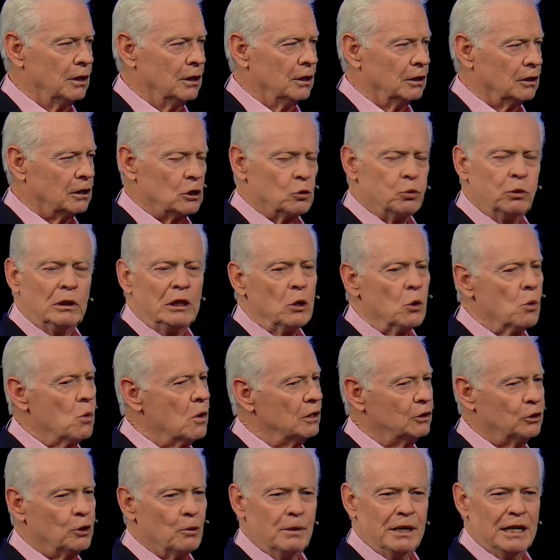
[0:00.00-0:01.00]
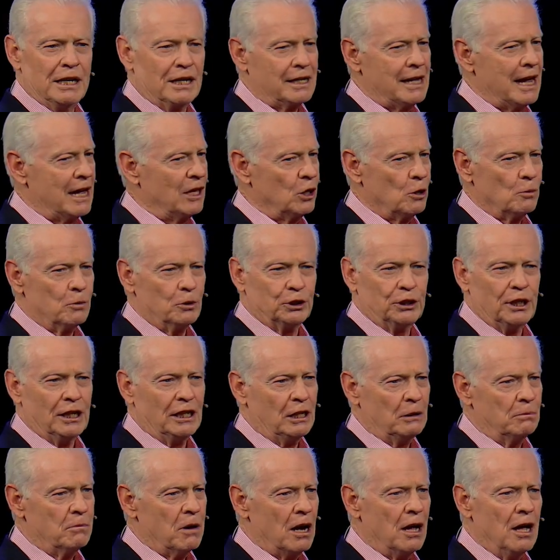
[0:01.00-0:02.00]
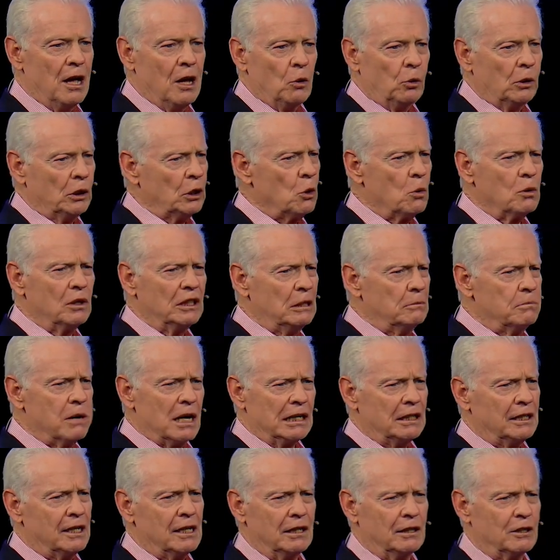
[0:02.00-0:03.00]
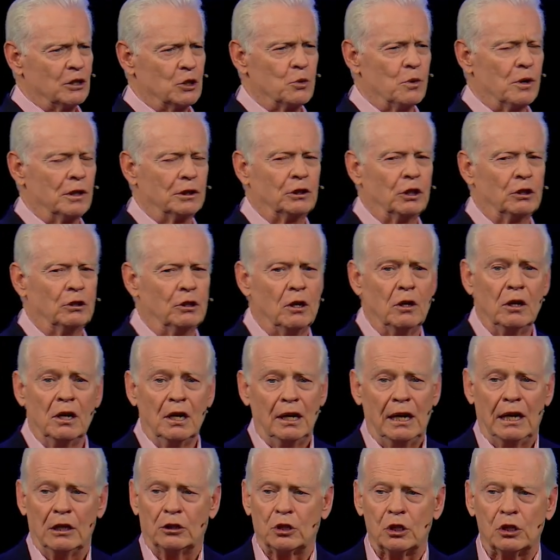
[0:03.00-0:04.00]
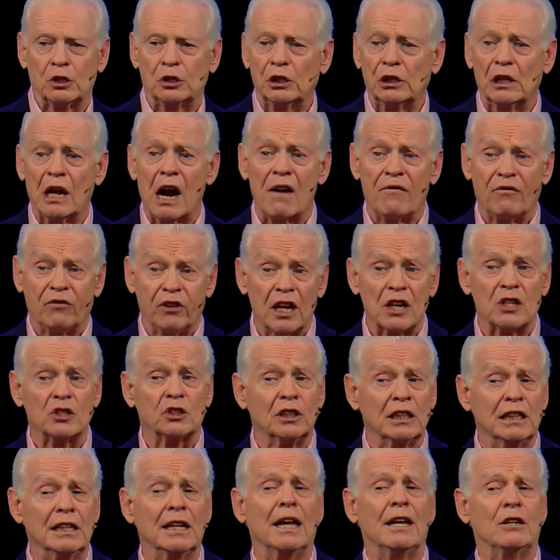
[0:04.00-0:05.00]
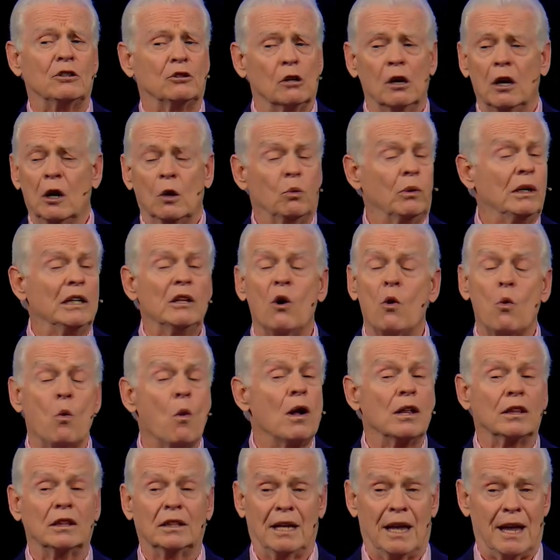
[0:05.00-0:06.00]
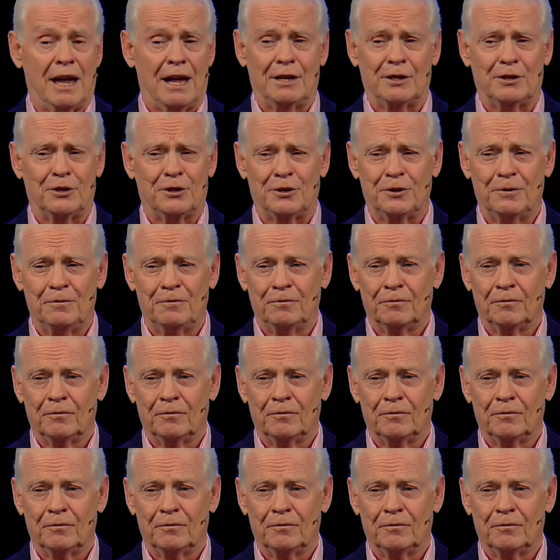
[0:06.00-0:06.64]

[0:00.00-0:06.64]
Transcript: because we don't want to be accountable to anybody. We don't want anybody telling us what to do. It's just in our fleshly nature. We don't want that.